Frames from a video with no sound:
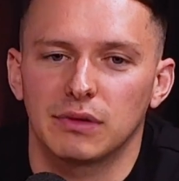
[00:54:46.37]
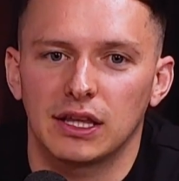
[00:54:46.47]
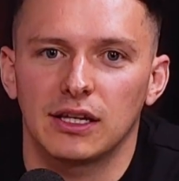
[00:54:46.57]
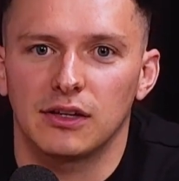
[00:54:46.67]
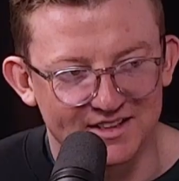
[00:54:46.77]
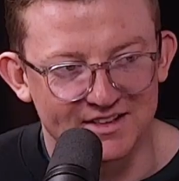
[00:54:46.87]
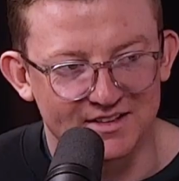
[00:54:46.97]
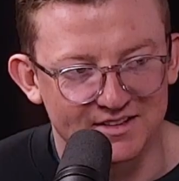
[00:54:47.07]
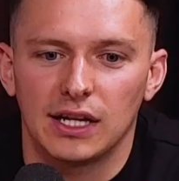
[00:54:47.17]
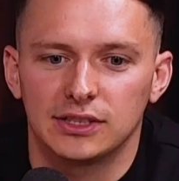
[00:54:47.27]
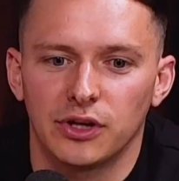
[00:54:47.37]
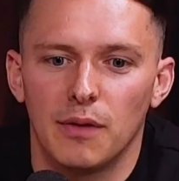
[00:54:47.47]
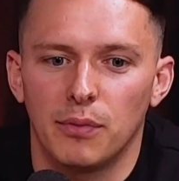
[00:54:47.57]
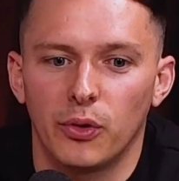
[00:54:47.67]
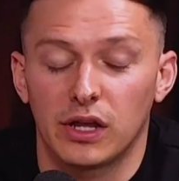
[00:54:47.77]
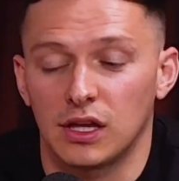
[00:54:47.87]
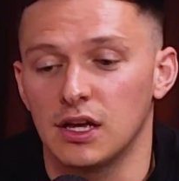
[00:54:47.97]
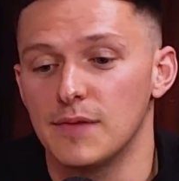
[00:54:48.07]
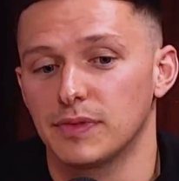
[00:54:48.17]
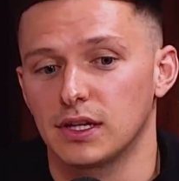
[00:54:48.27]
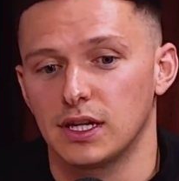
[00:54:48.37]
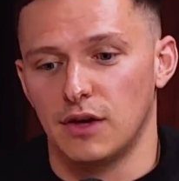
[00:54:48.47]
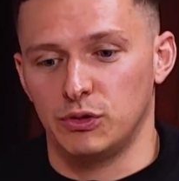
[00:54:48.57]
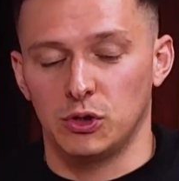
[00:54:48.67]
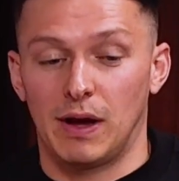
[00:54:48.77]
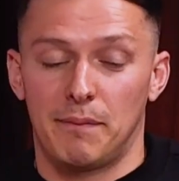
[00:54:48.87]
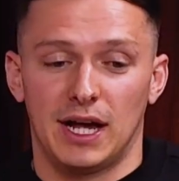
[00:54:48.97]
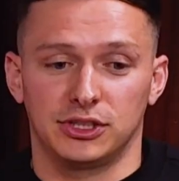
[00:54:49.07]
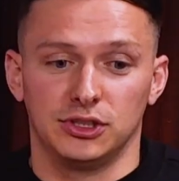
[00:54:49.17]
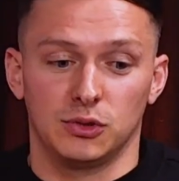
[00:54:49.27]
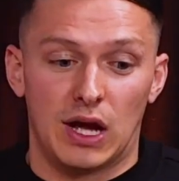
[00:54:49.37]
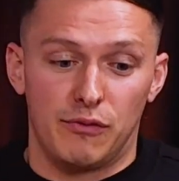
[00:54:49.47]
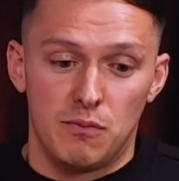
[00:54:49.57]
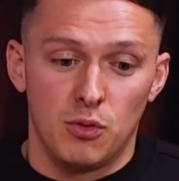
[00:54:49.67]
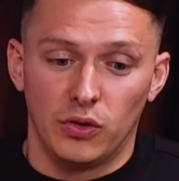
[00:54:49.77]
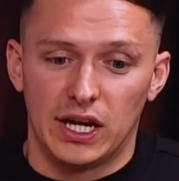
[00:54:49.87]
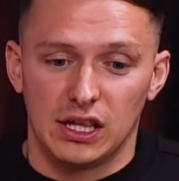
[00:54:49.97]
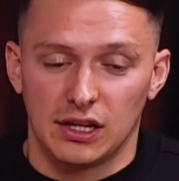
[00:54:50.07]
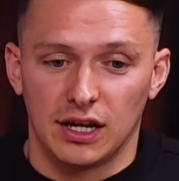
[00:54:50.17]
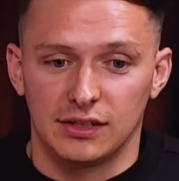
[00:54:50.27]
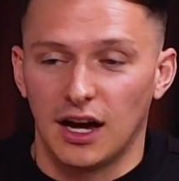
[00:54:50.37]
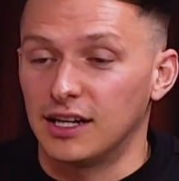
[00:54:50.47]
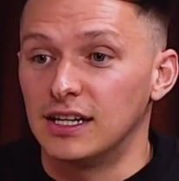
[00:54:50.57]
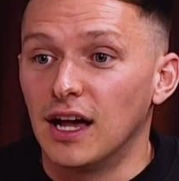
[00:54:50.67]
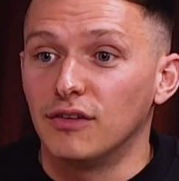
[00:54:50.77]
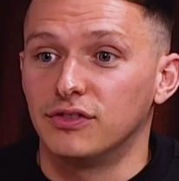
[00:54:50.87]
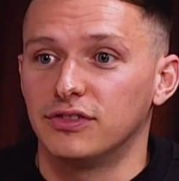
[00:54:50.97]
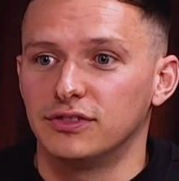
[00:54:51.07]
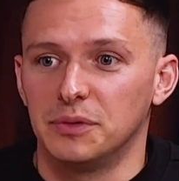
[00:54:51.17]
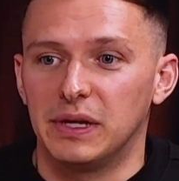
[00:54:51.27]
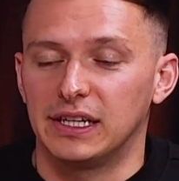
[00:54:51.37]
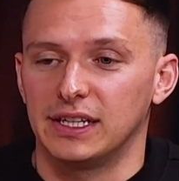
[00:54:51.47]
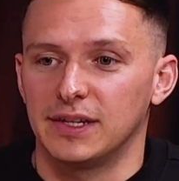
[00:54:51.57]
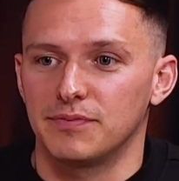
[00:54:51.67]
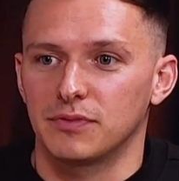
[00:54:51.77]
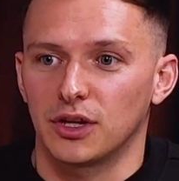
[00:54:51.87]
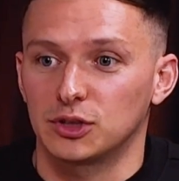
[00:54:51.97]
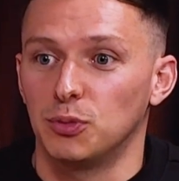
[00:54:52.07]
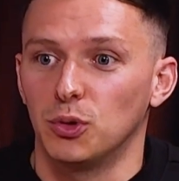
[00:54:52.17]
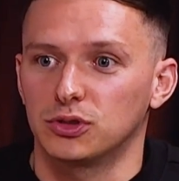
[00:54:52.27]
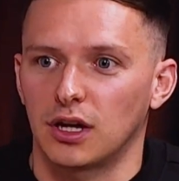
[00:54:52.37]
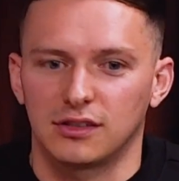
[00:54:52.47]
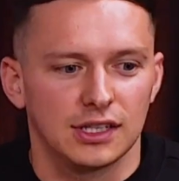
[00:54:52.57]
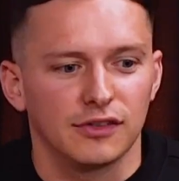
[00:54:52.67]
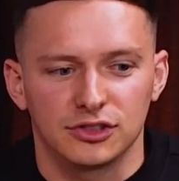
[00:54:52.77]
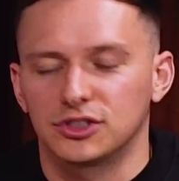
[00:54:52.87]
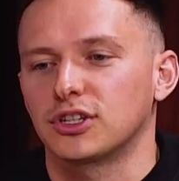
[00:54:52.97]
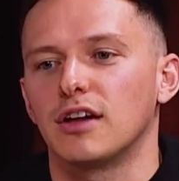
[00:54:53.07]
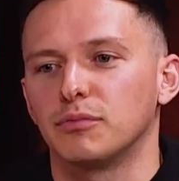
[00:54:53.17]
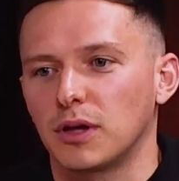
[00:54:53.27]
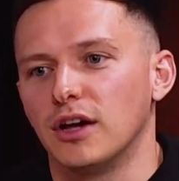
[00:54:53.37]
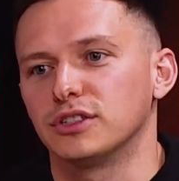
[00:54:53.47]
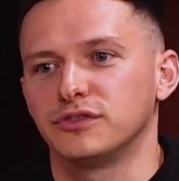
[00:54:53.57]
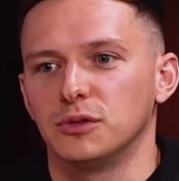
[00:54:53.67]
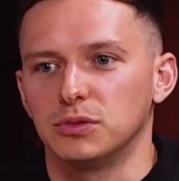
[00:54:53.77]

I think that is so important. I think if we talk about passions as well, more than anything, I'd love to be a sports coach. I'd love to just go and coach a football